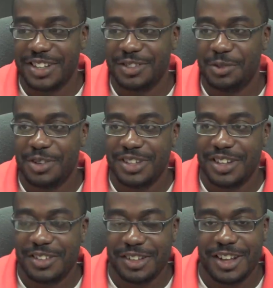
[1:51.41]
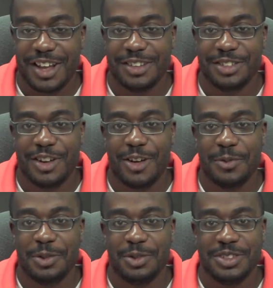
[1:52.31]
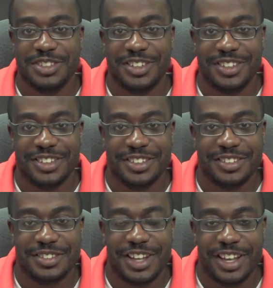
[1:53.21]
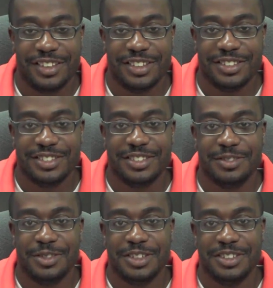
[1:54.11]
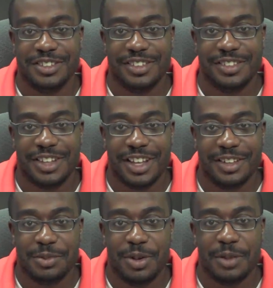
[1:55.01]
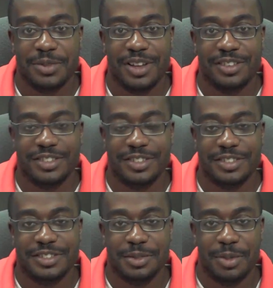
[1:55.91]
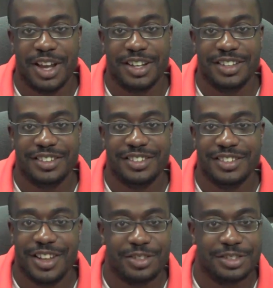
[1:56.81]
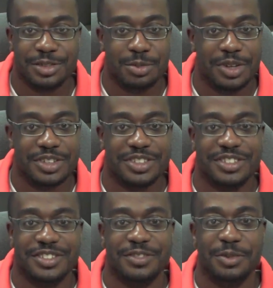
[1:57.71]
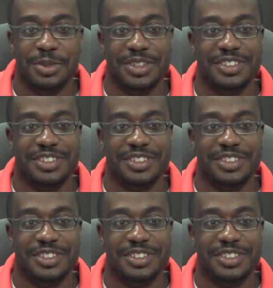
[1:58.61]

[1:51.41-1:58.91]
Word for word: The one that kind of scarred me was uh, Aliens. When the alien popped out of the, the body, that was too much for me.